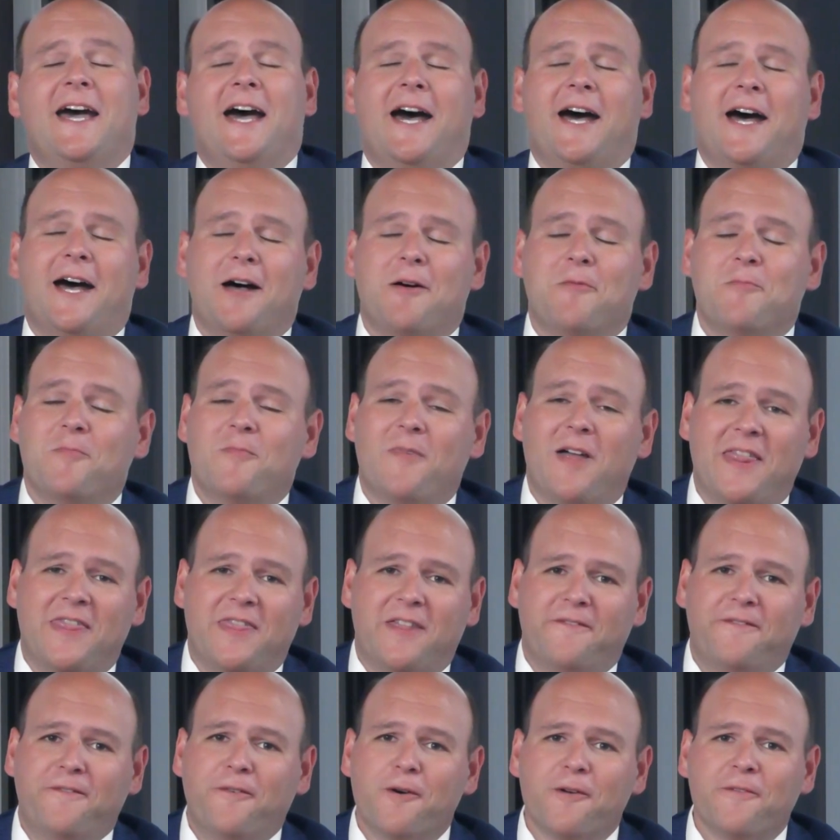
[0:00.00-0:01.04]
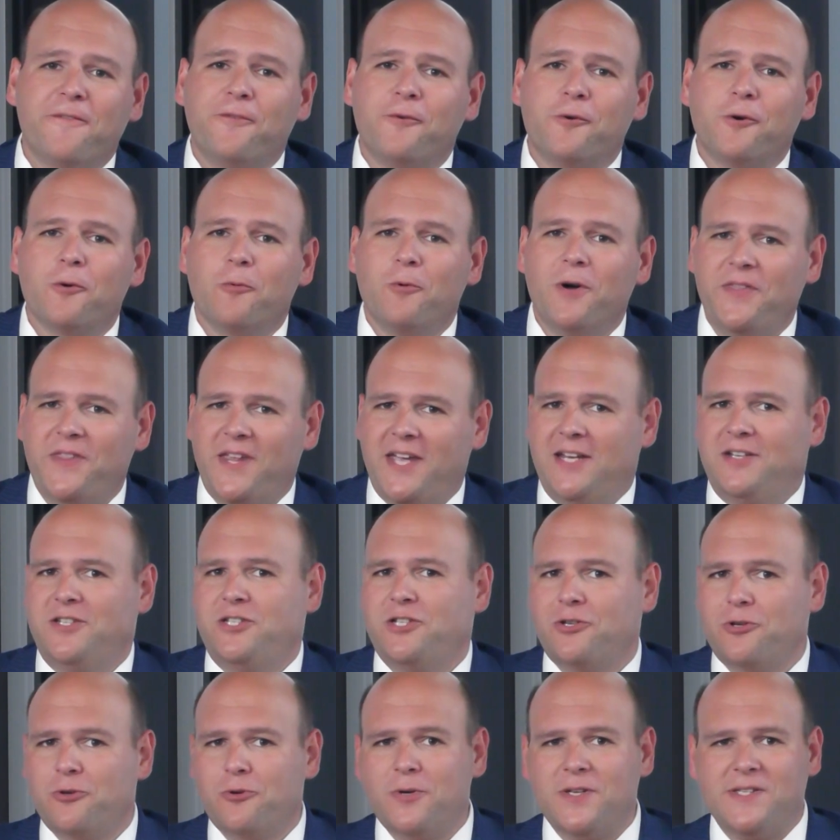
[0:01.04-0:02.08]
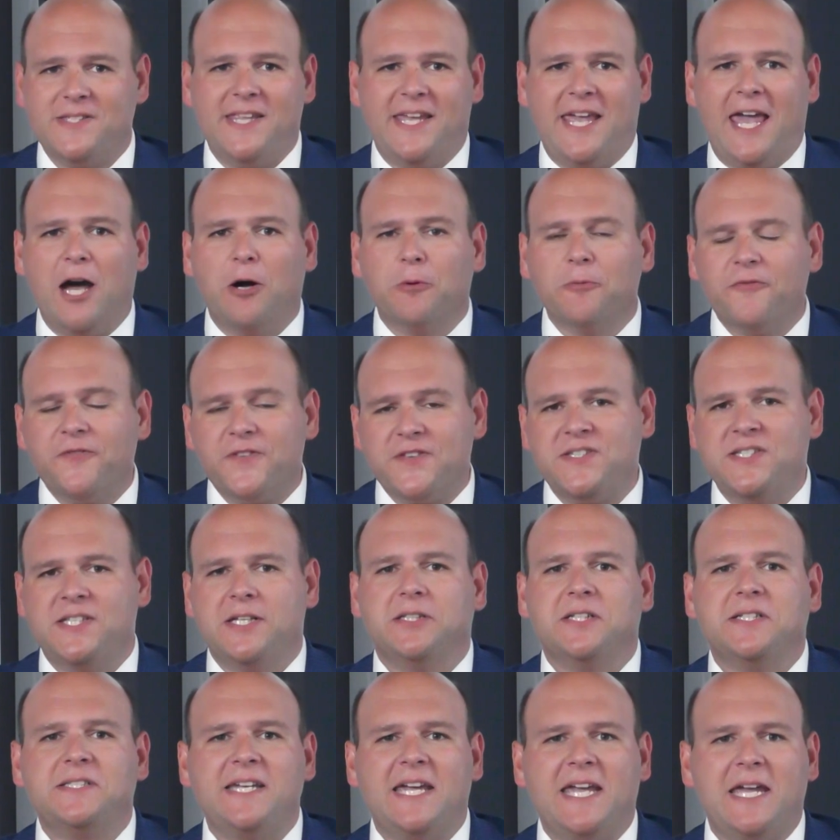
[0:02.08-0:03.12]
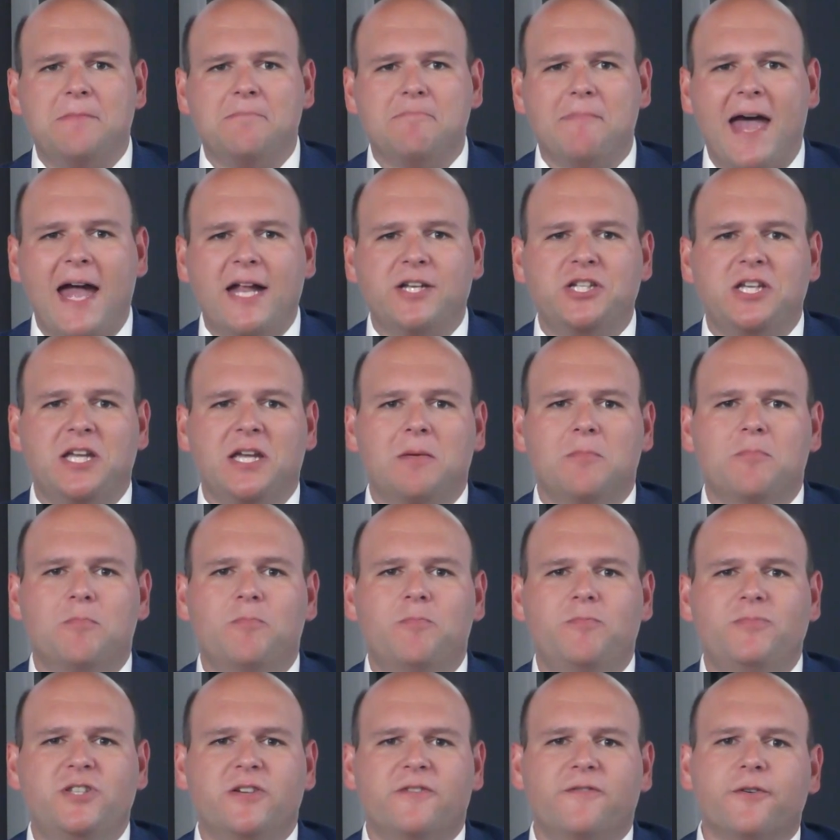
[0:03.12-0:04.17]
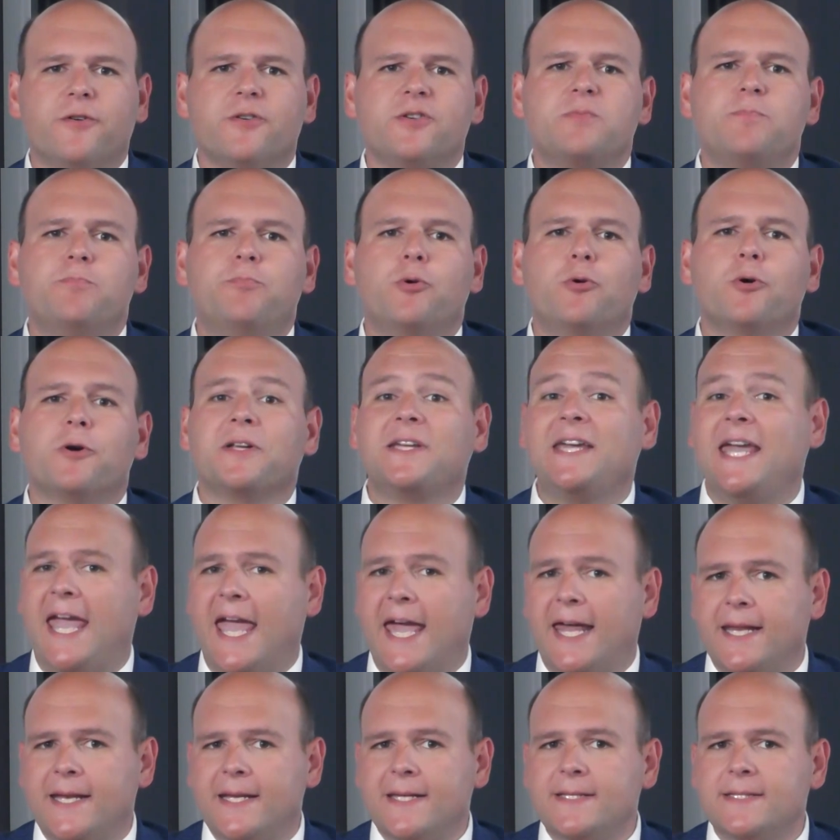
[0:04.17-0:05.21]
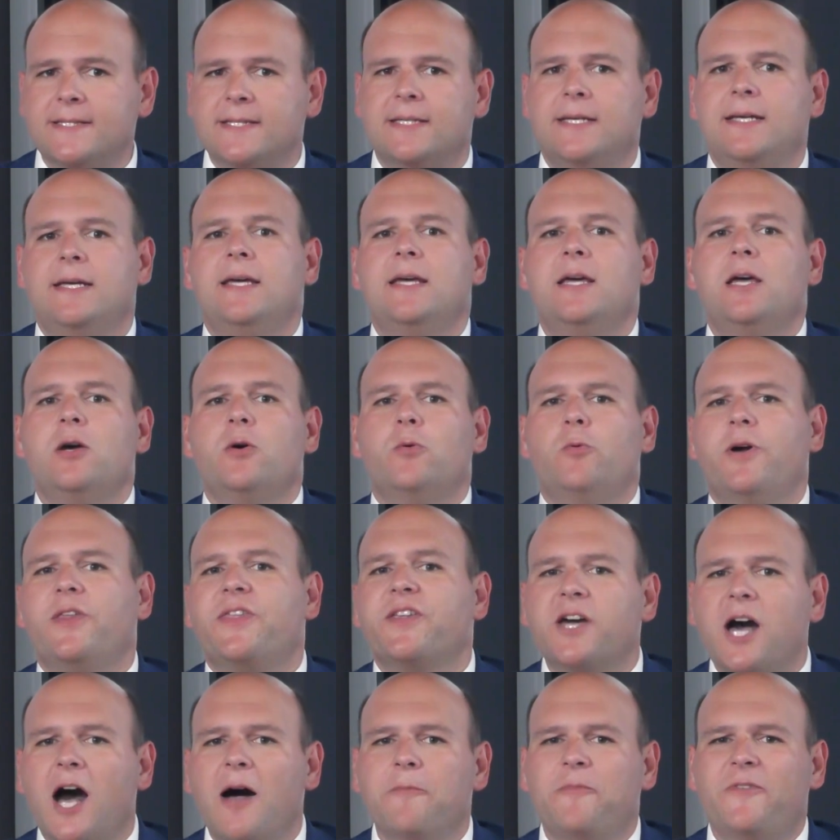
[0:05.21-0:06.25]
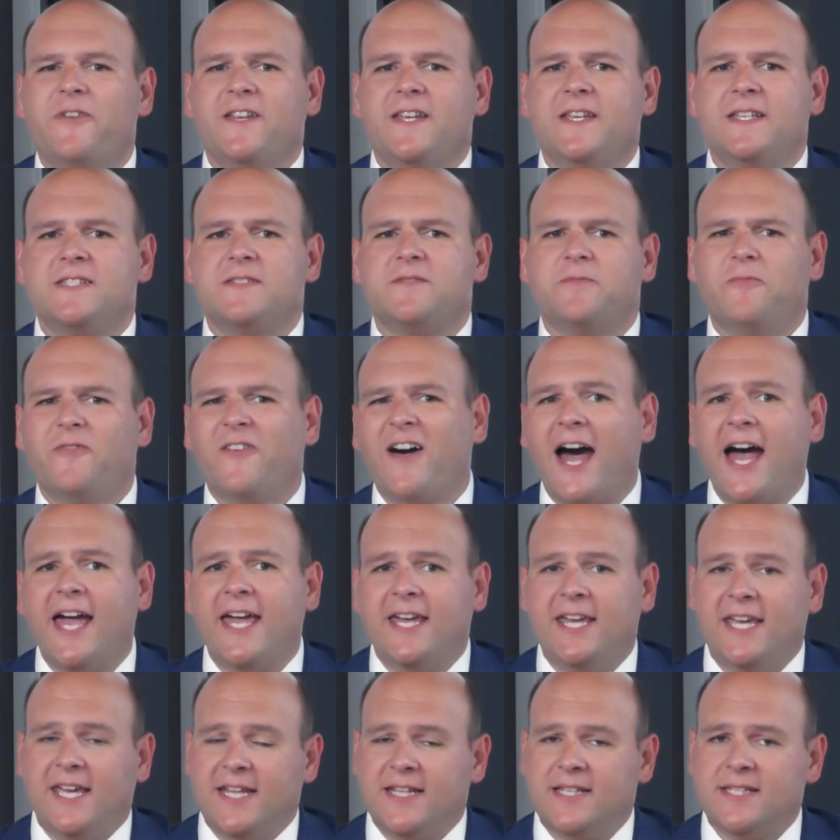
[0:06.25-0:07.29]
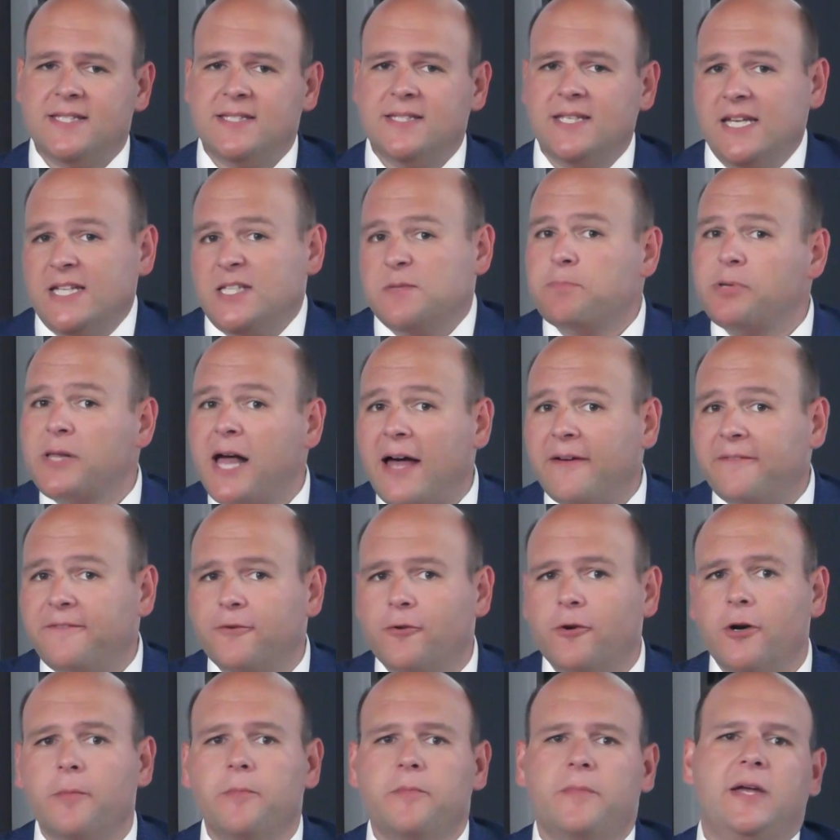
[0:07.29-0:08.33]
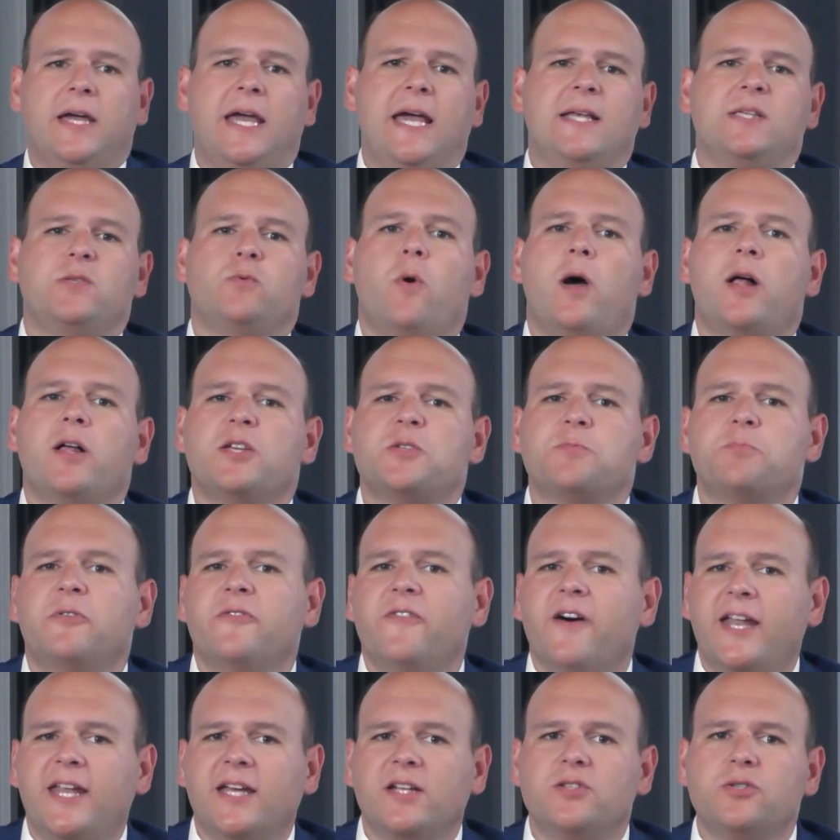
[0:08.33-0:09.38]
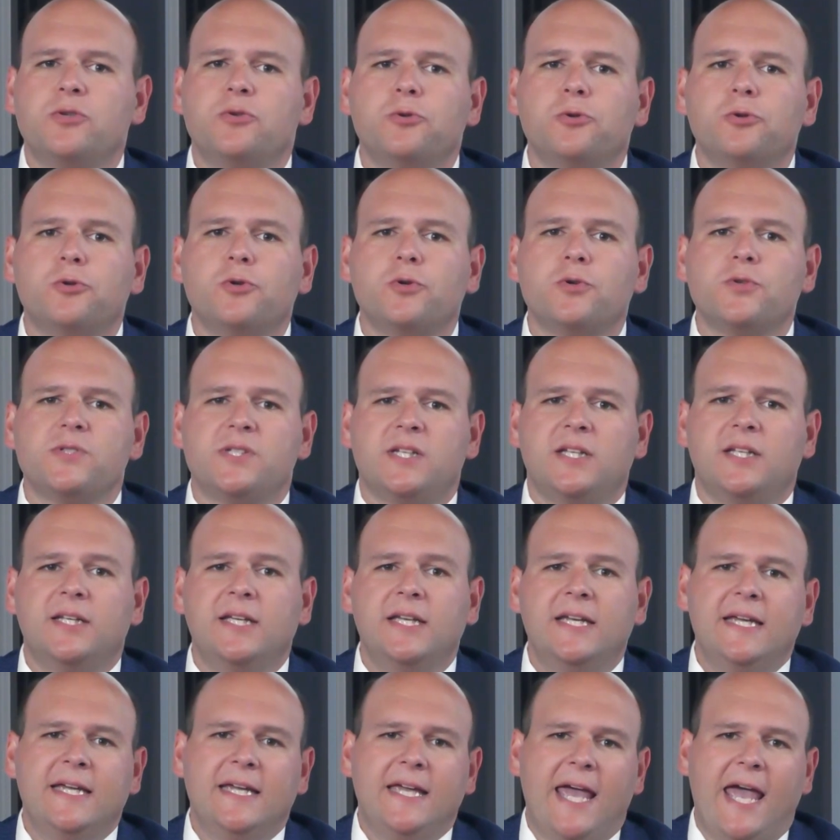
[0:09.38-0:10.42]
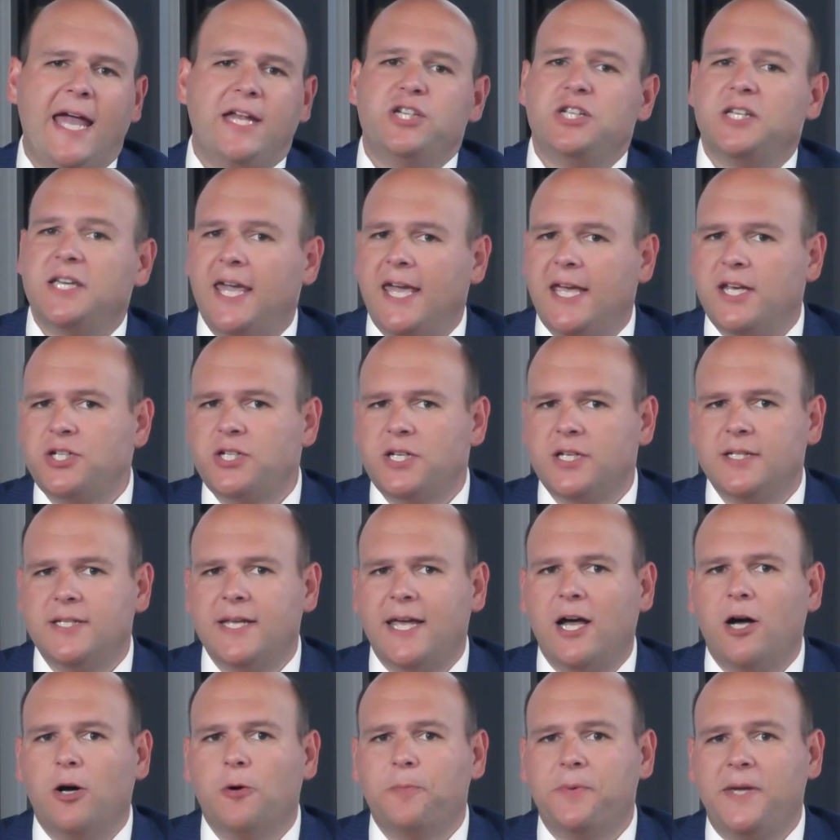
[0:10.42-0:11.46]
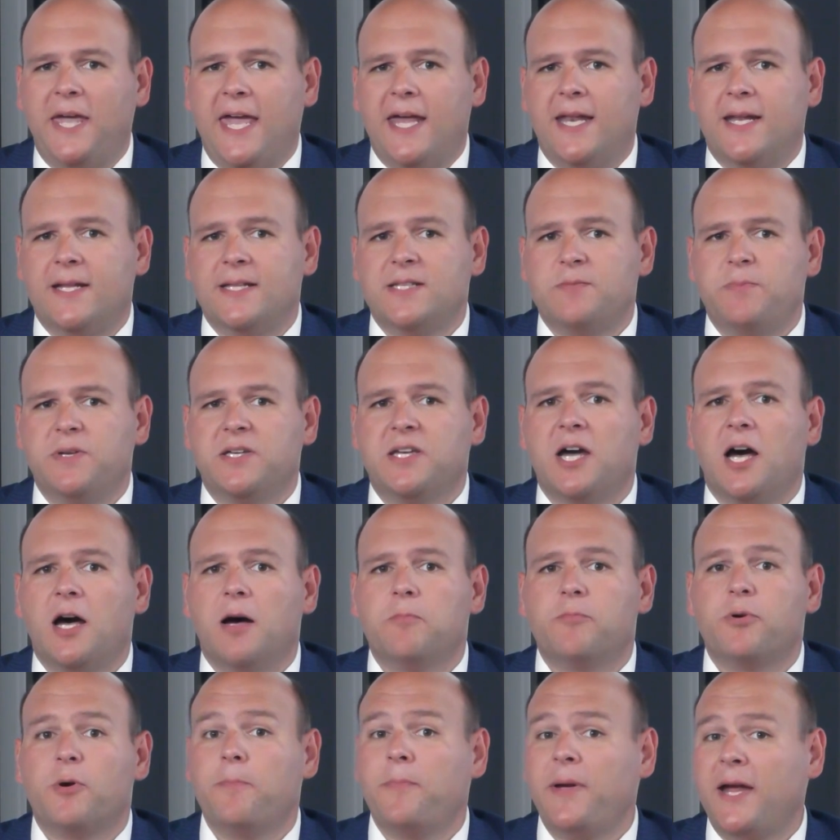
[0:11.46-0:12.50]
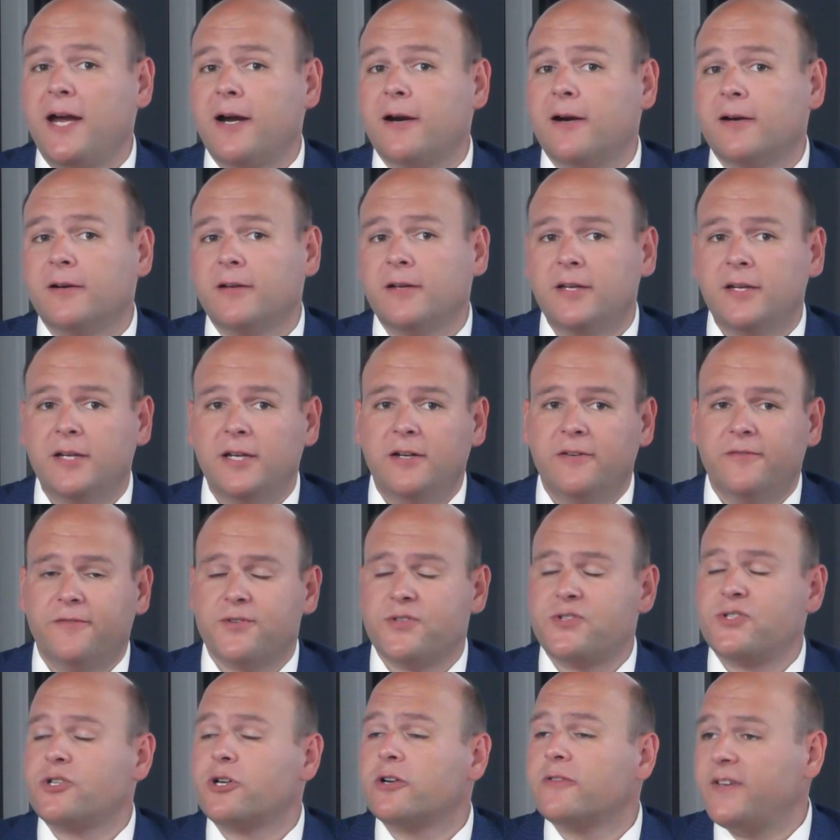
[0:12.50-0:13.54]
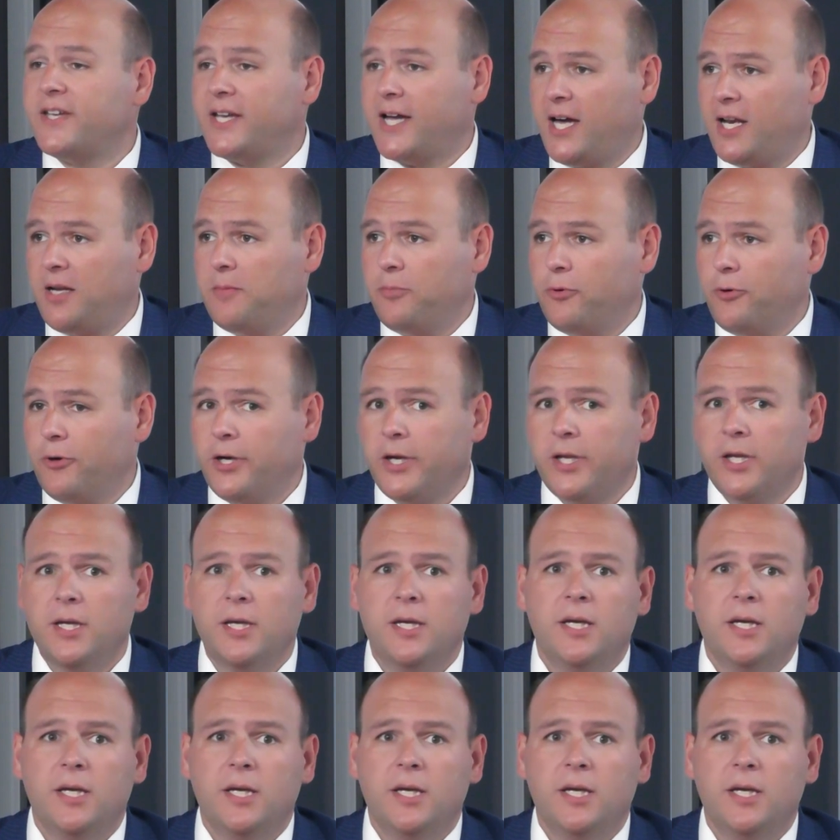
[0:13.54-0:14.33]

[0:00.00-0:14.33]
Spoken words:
The Fourth Floor, what they do is they help facilitate matching diverse board candidates with companies via its platform, as well as providing tools and education to help candidates become prepared for serving on a board.